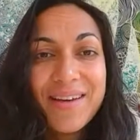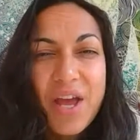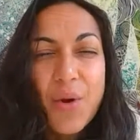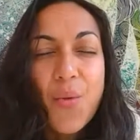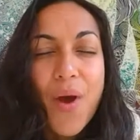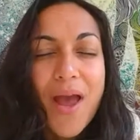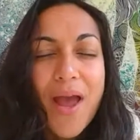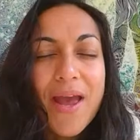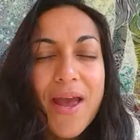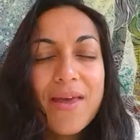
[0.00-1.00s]
in a
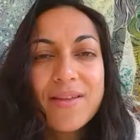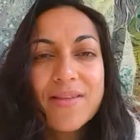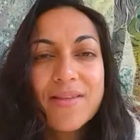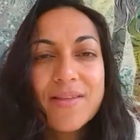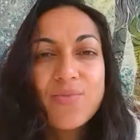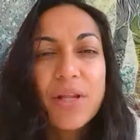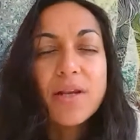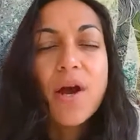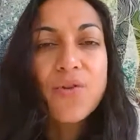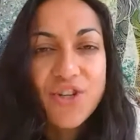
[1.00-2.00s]
way that's really
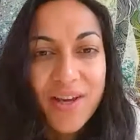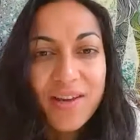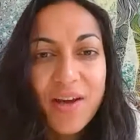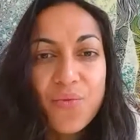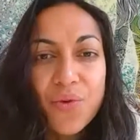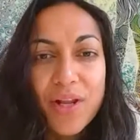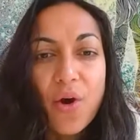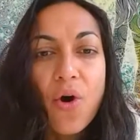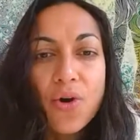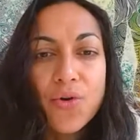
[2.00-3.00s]
nourishing and really
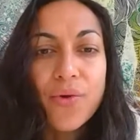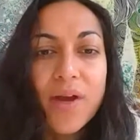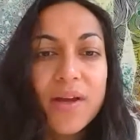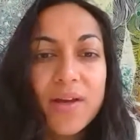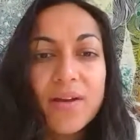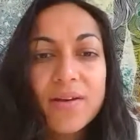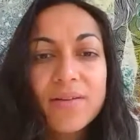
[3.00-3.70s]
honoring.